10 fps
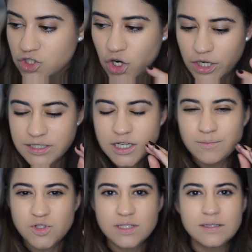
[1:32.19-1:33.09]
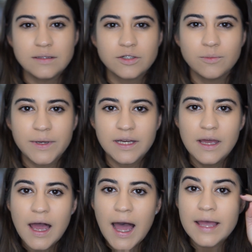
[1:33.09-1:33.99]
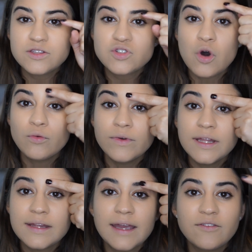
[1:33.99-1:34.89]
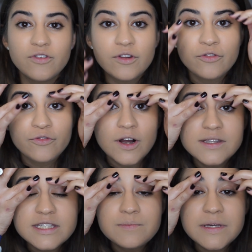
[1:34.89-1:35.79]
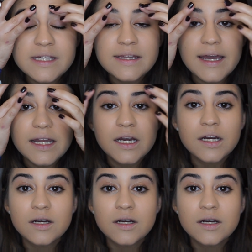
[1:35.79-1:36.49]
darkened up just a little bit. I don't really like for the front to be like